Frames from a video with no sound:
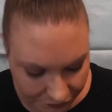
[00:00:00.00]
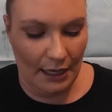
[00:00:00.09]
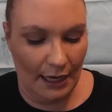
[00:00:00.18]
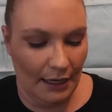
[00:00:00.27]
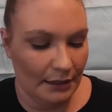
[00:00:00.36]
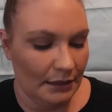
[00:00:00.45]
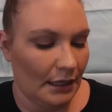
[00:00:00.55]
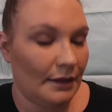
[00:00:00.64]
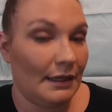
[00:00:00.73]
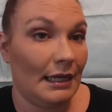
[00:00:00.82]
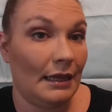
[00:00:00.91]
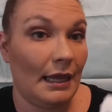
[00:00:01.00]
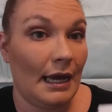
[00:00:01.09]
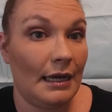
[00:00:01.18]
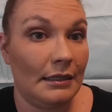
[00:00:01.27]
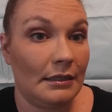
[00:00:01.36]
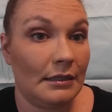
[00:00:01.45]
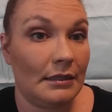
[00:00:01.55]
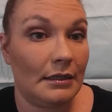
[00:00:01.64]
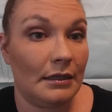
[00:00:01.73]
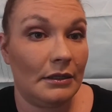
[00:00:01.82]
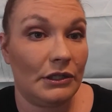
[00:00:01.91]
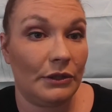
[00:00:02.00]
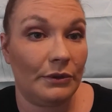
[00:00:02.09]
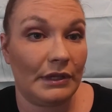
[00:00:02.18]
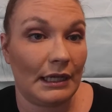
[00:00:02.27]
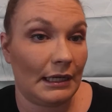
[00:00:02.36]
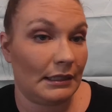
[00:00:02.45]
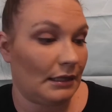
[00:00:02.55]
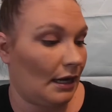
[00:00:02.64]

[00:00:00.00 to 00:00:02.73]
And the last 2 things